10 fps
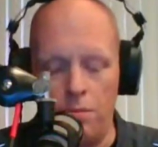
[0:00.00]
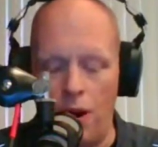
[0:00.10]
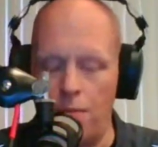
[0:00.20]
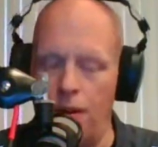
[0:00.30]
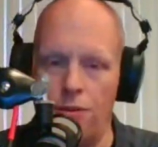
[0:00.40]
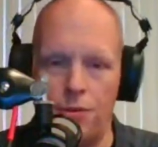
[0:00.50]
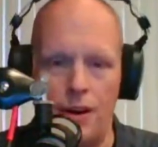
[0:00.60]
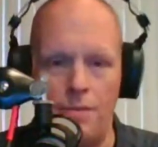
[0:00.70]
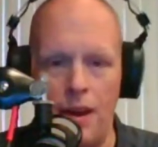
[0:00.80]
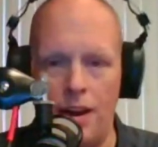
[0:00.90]
property that's
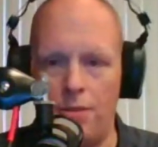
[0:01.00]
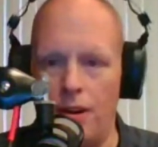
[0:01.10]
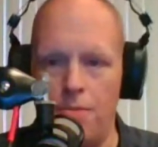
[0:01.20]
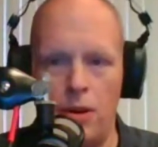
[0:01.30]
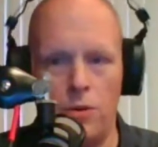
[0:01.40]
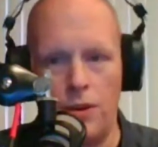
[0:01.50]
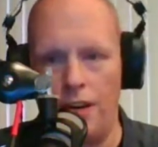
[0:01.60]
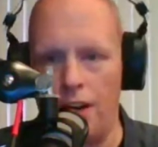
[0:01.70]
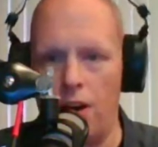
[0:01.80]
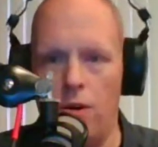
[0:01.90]
ready made, ready built,
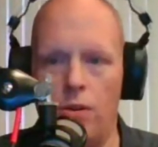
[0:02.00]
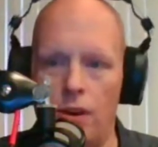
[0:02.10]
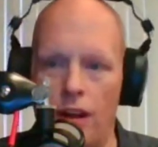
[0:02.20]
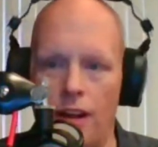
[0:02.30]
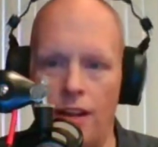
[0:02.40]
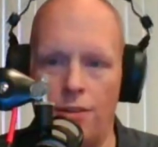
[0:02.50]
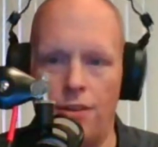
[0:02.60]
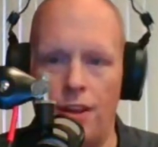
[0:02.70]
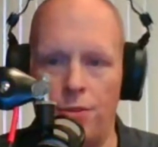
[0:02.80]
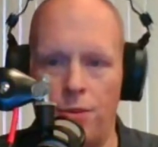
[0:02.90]
ready to go, and
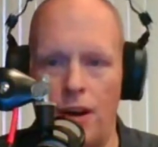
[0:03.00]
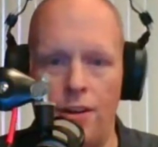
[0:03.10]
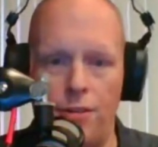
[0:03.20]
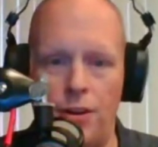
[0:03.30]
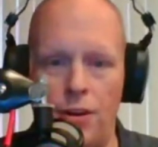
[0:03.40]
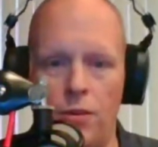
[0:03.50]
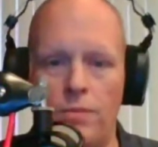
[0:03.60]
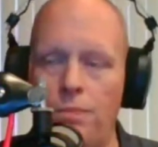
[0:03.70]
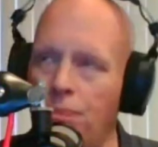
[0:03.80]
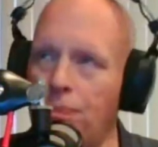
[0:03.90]
it's ready for you.